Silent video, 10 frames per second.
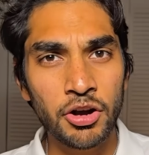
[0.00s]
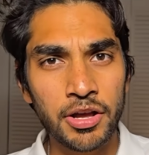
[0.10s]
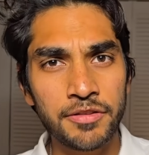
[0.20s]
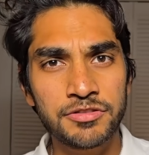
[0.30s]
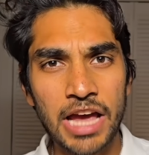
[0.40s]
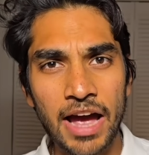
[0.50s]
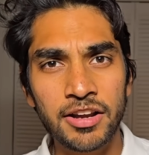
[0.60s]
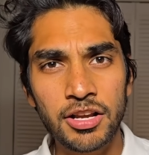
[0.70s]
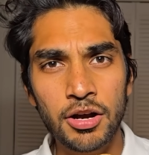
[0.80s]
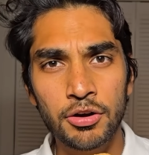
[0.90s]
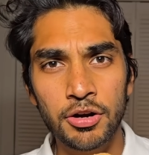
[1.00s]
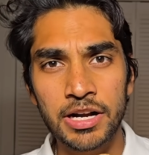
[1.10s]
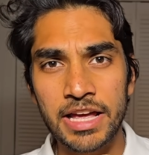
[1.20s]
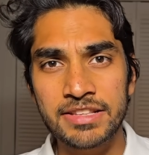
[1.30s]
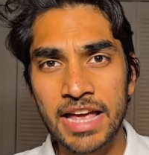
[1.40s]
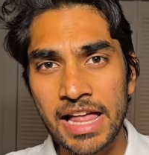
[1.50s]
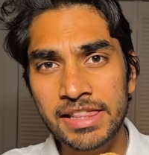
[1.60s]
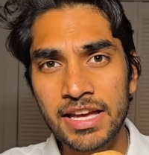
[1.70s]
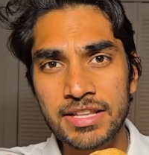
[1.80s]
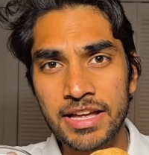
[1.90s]
you know if Jaggery or Good is
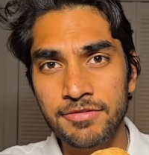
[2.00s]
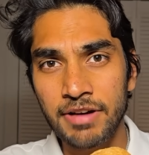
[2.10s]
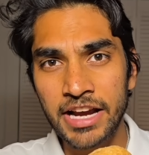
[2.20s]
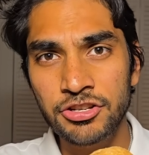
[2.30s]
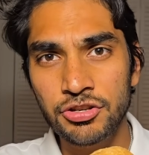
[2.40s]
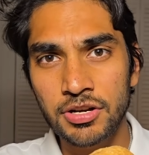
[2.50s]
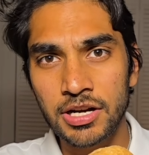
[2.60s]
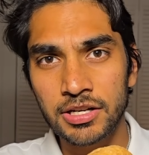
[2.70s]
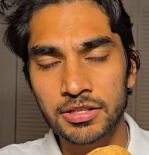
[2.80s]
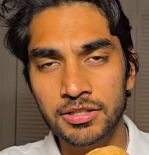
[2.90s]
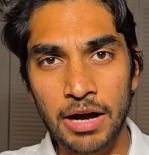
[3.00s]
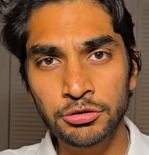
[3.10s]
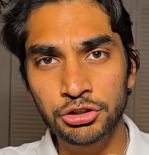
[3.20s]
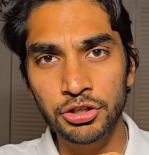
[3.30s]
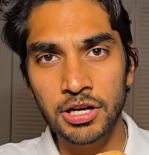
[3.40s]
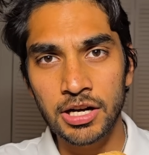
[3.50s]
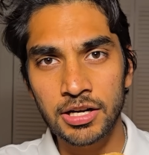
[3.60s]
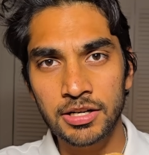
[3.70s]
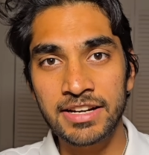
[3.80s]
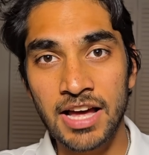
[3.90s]
healthier than white sugar, brown
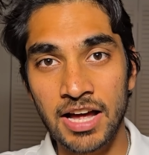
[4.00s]
sugar, and